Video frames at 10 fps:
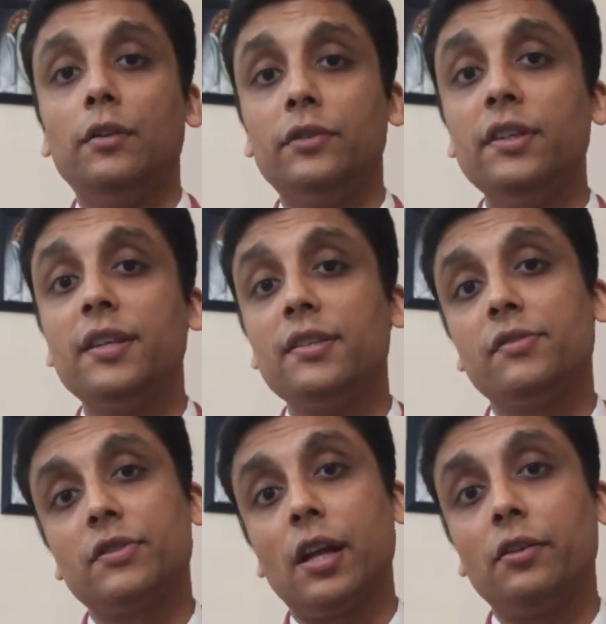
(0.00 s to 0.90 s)
This has
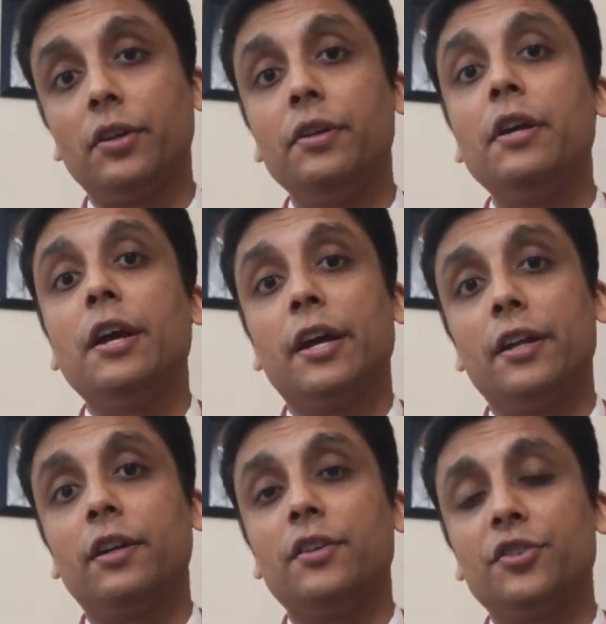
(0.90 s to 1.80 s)
resulted
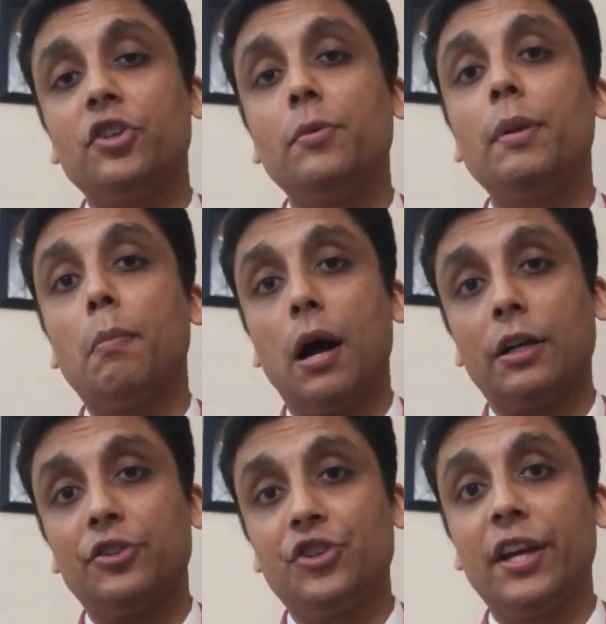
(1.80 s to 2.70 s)
in considerable
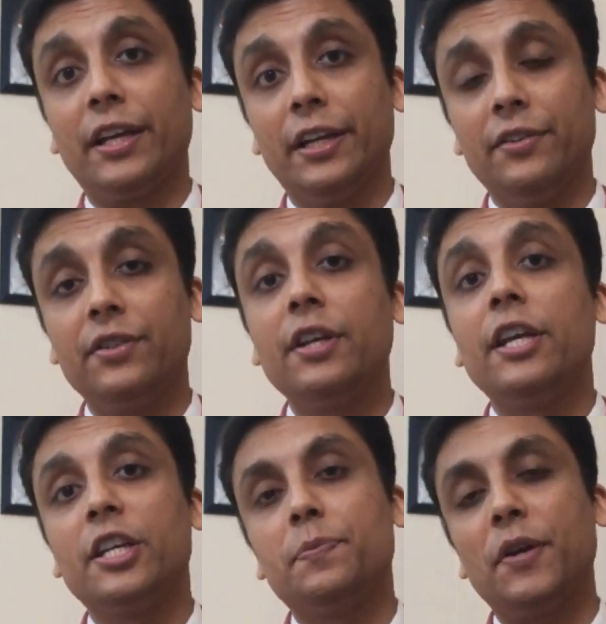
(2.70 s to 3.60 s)
market share gains,
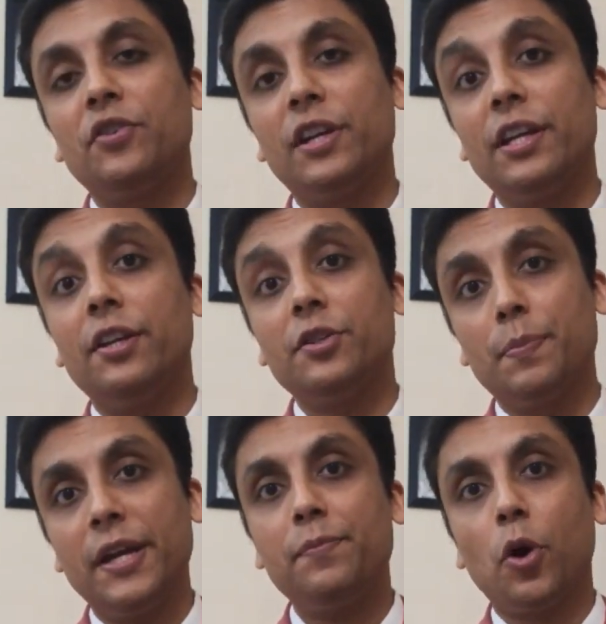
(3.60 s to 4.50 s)
especially in its
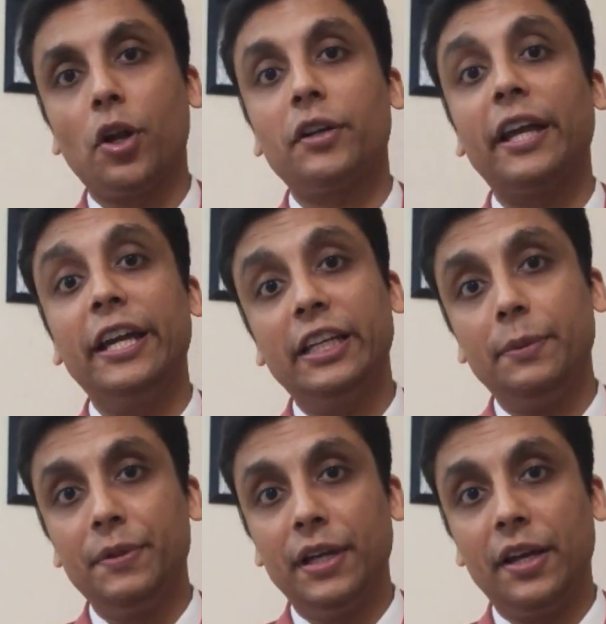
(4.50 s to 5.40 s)
main product
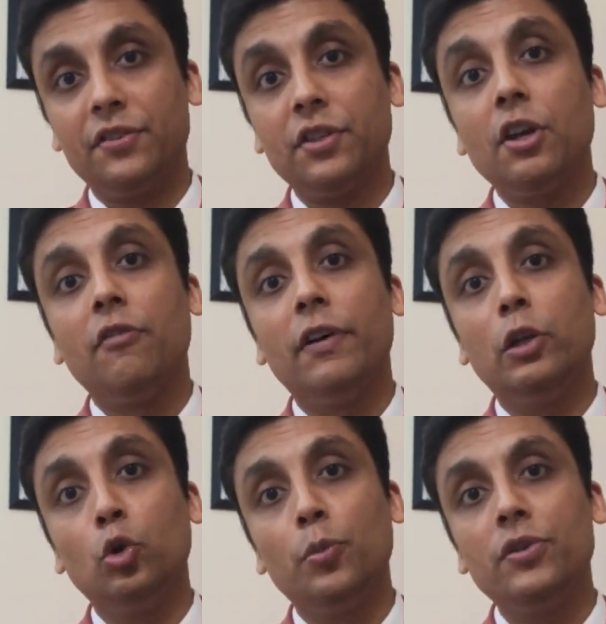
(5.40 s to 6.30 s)
ATBS,
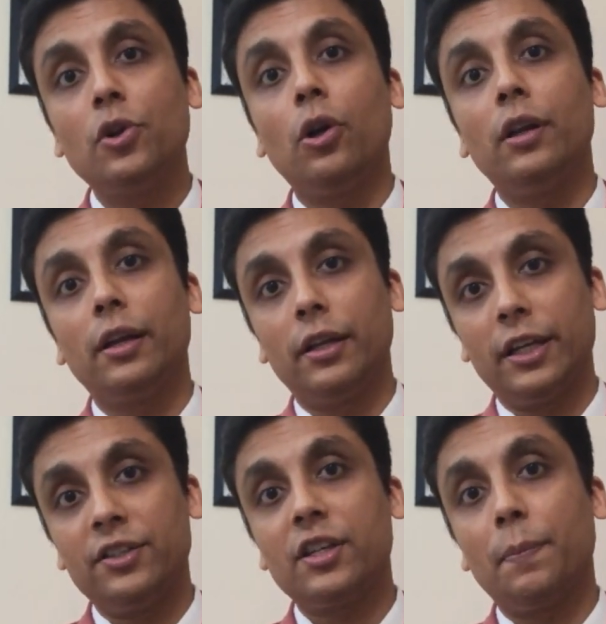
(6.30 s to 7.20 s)
where Lubrizol,
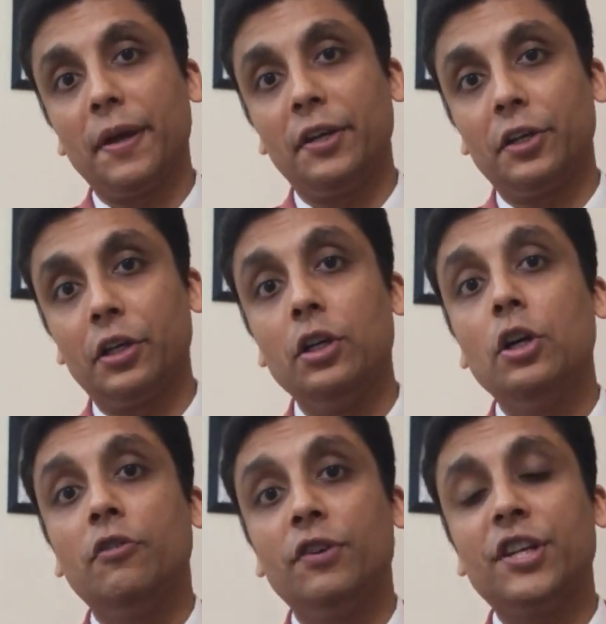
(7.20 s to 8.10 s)
its competitor,
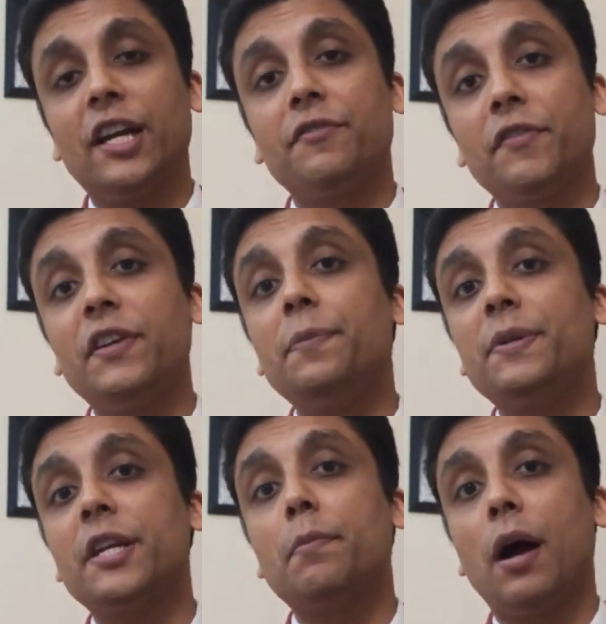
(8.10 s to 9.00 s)
which had a
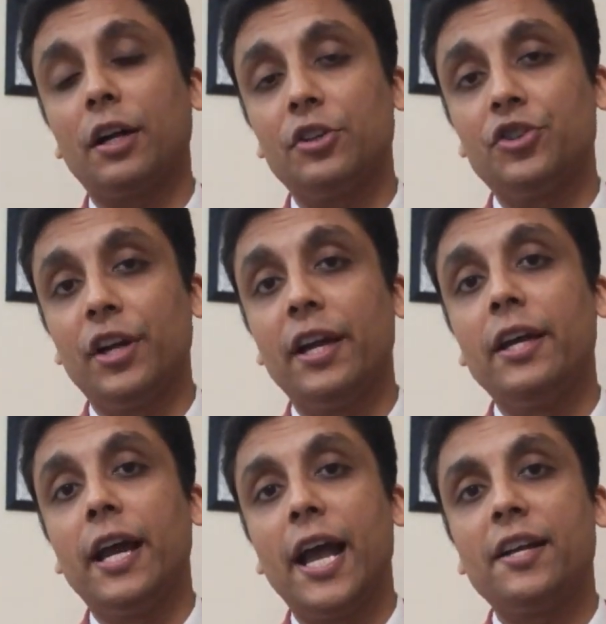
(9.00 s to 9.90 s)
15% market share,
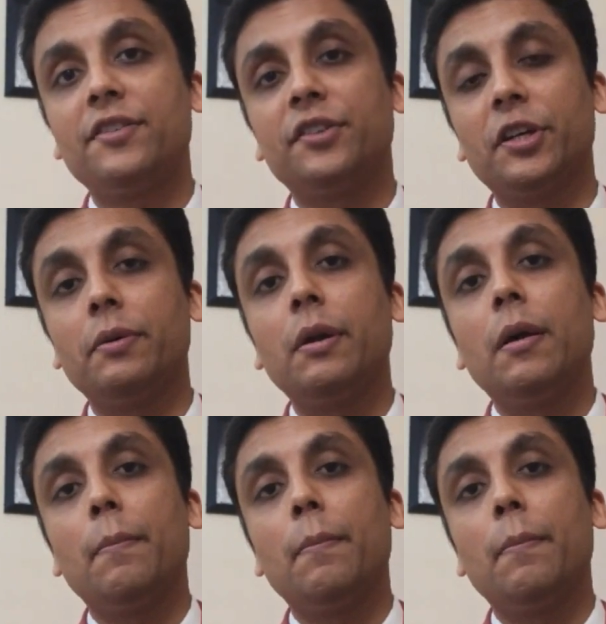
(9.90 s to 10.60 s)
exited